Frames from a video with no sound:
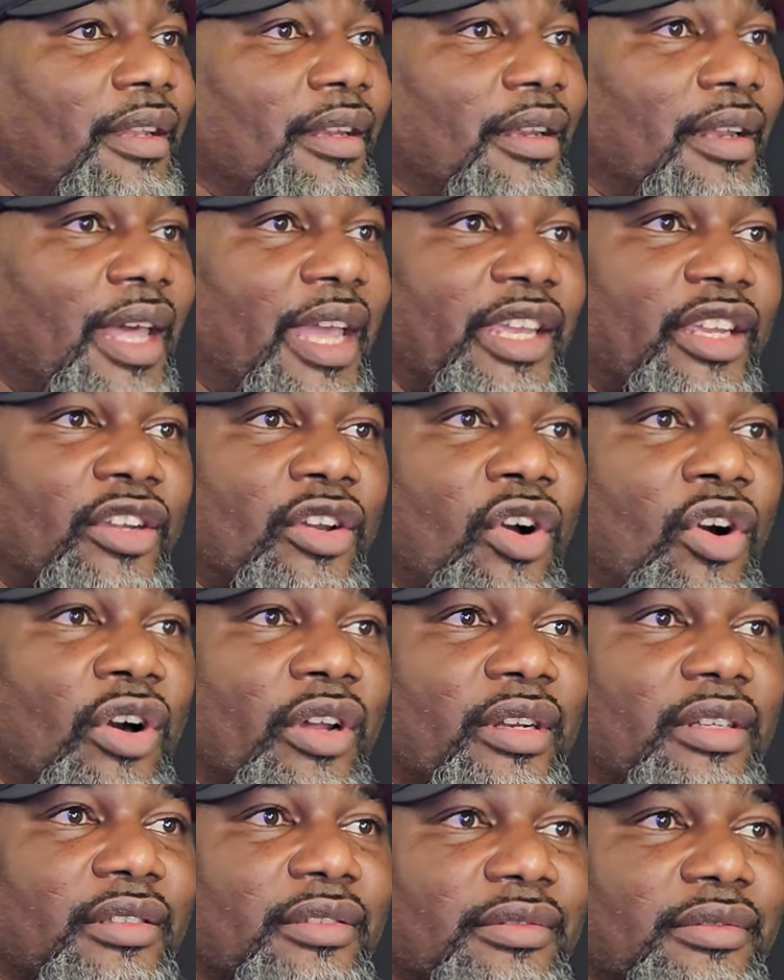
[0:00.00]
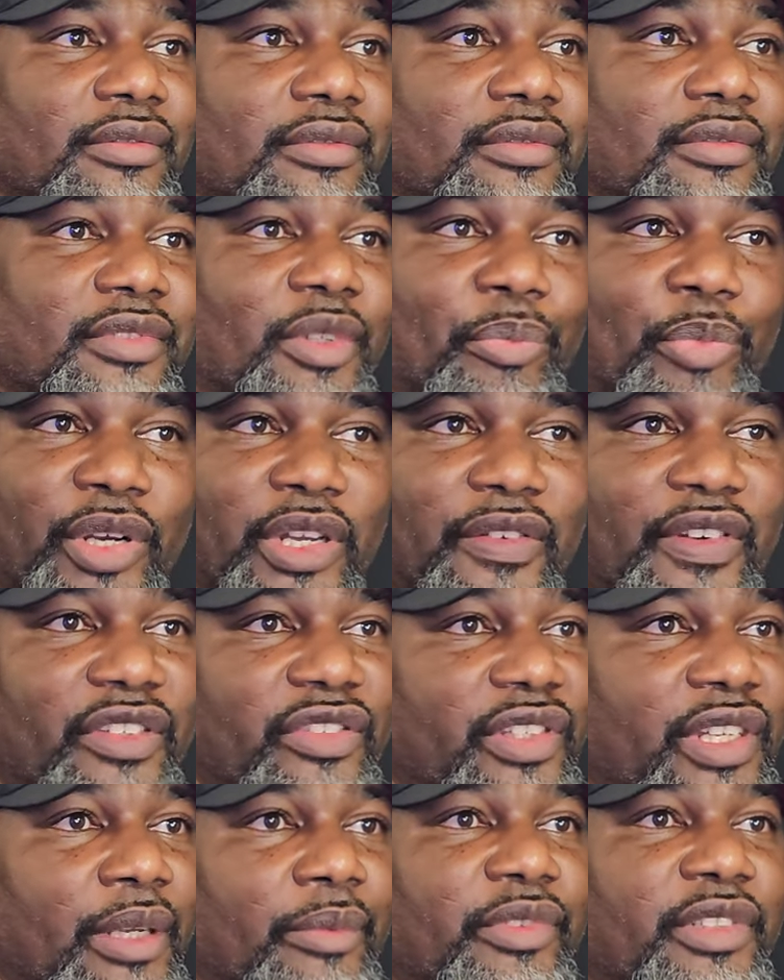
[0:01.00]
Like Carter, the
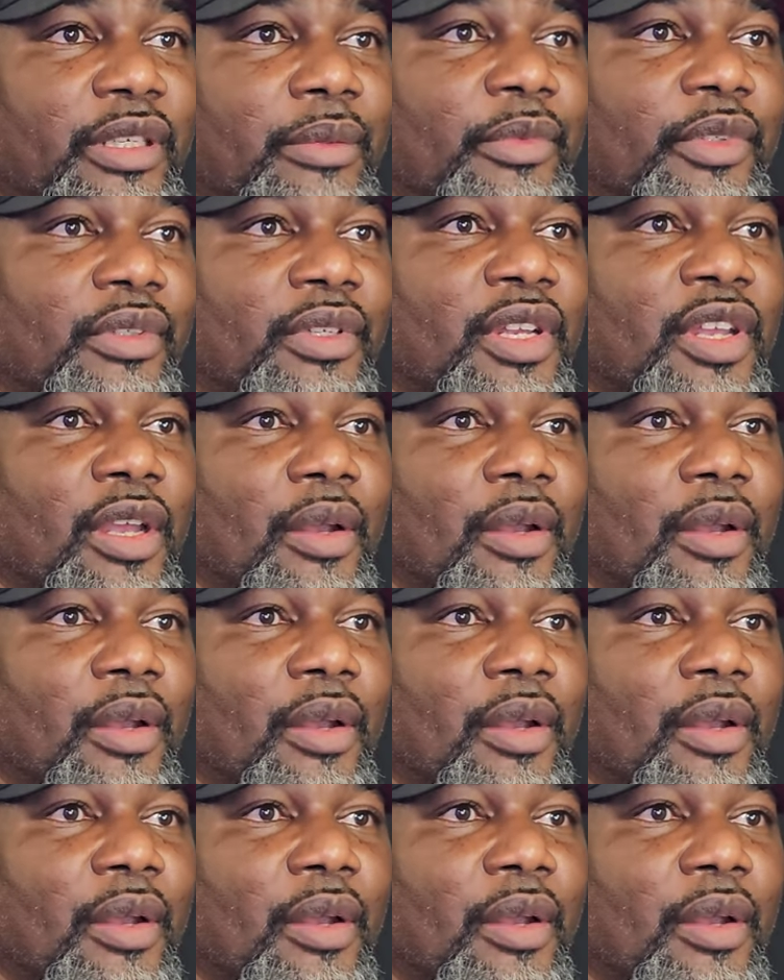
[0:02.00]
previous September,